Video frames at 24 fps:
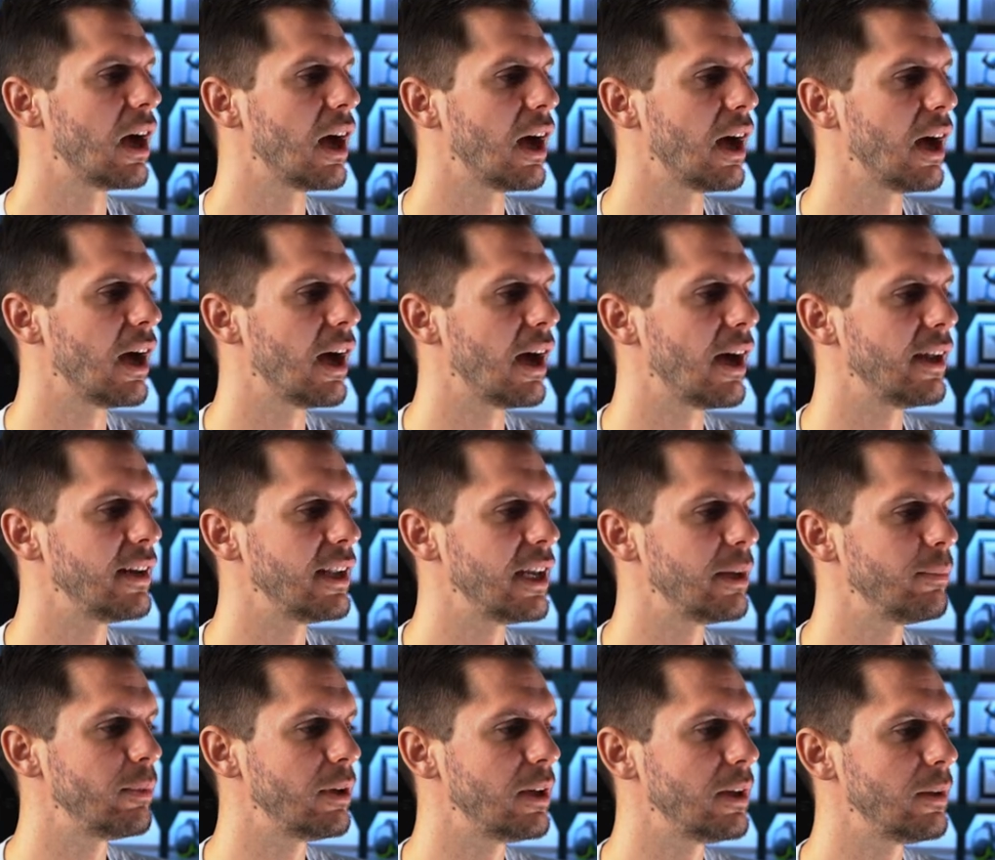uh
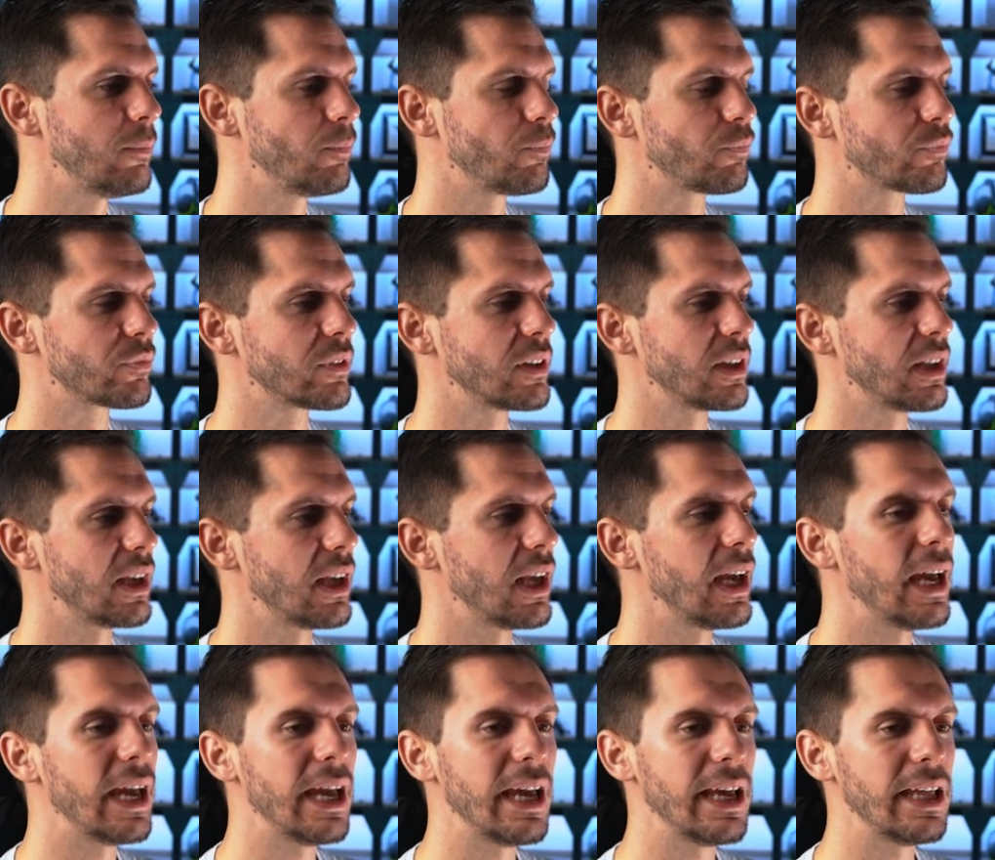naming.
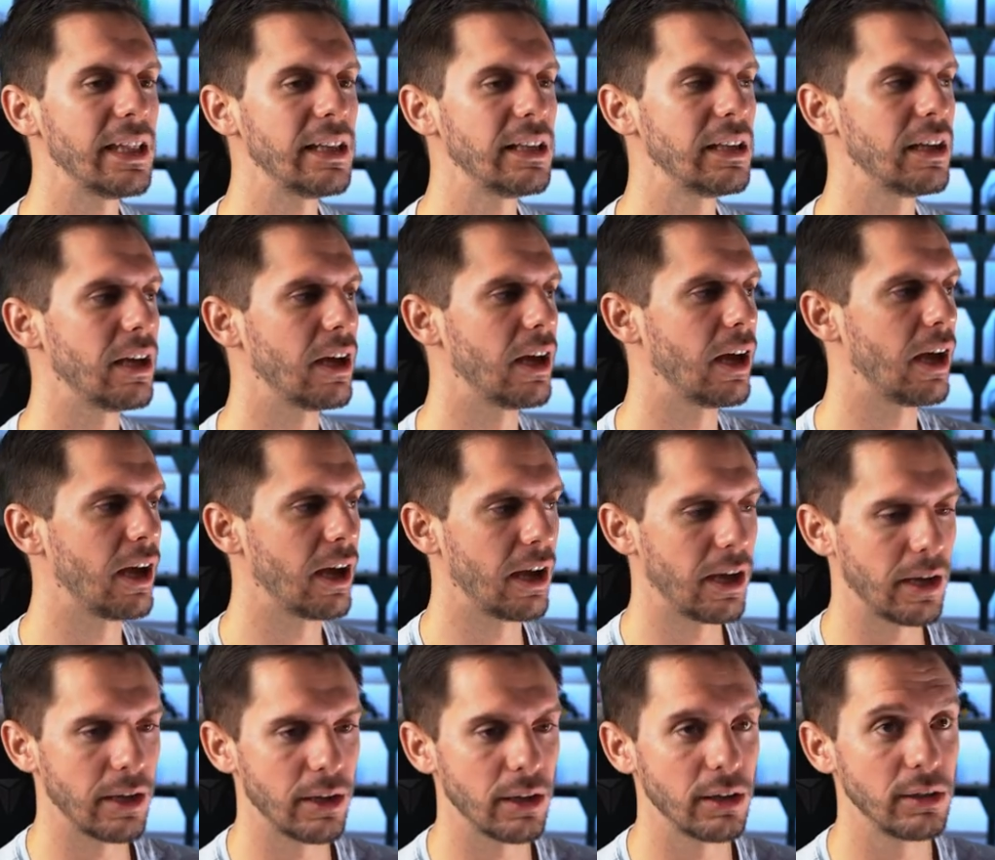And
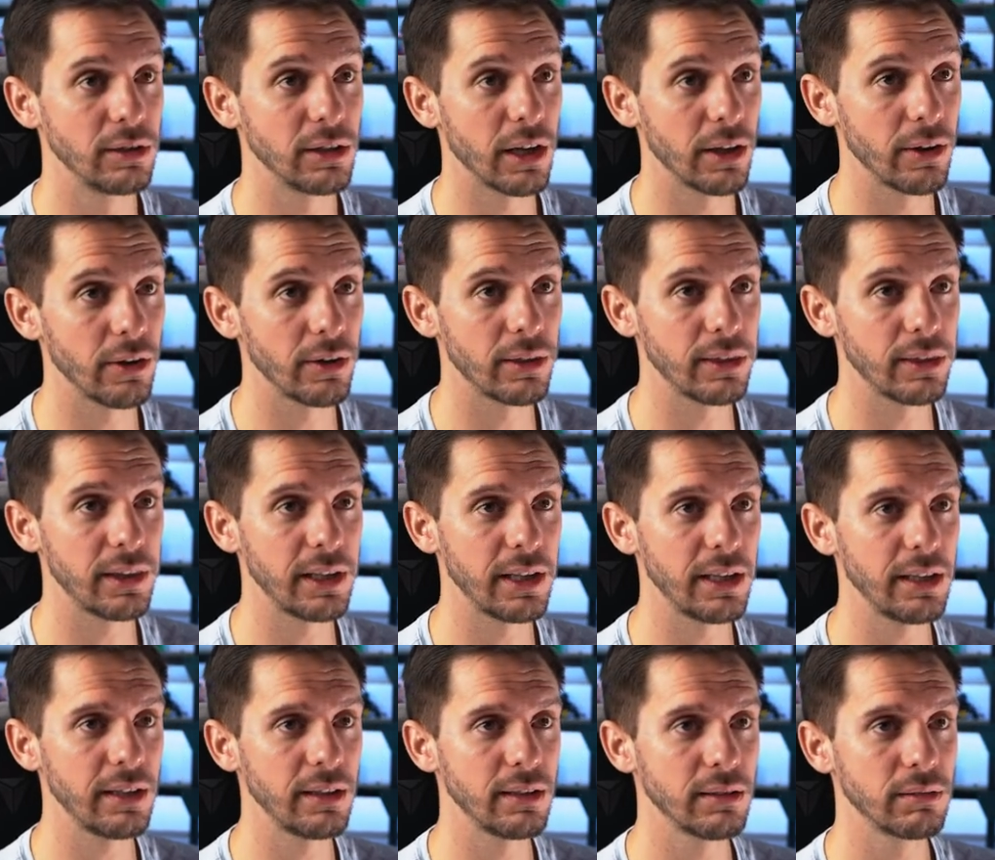uh another
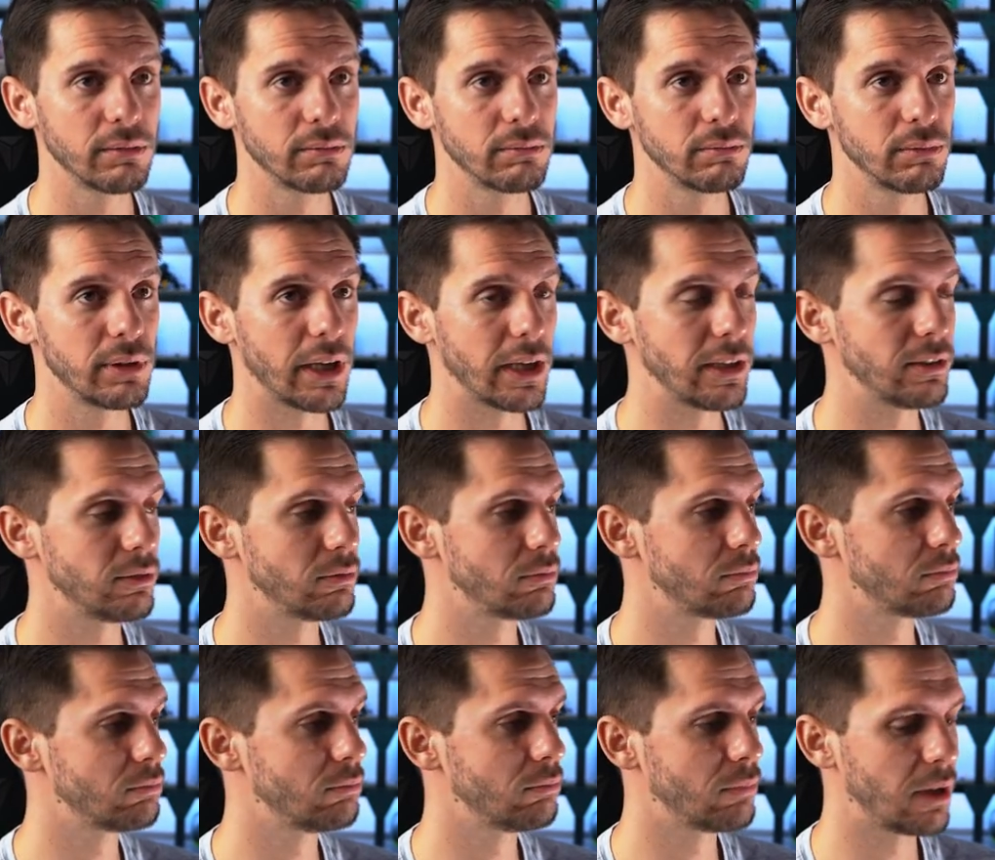thing that
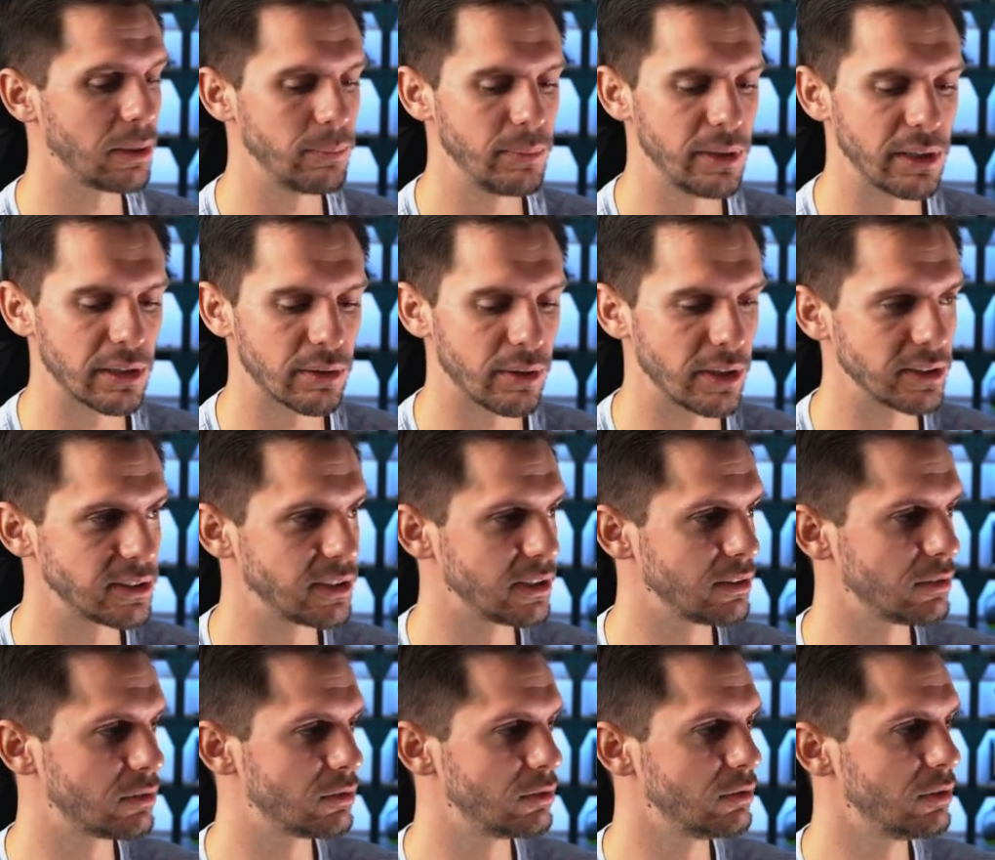might be
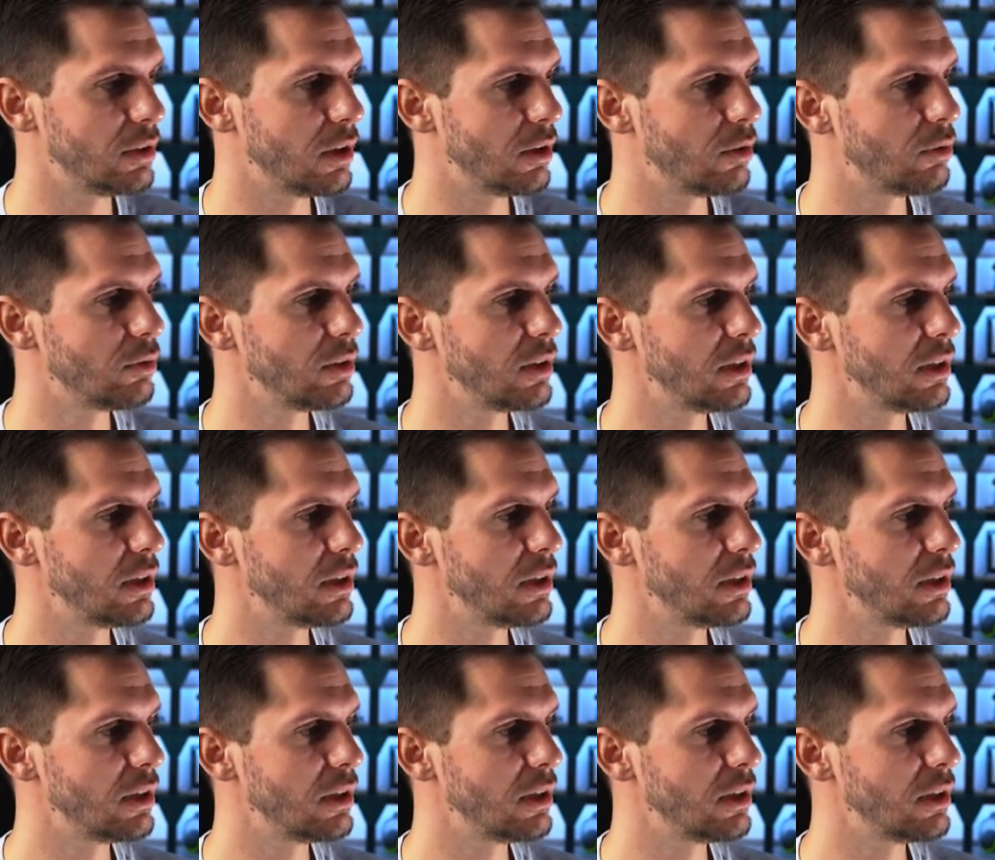interesting to know,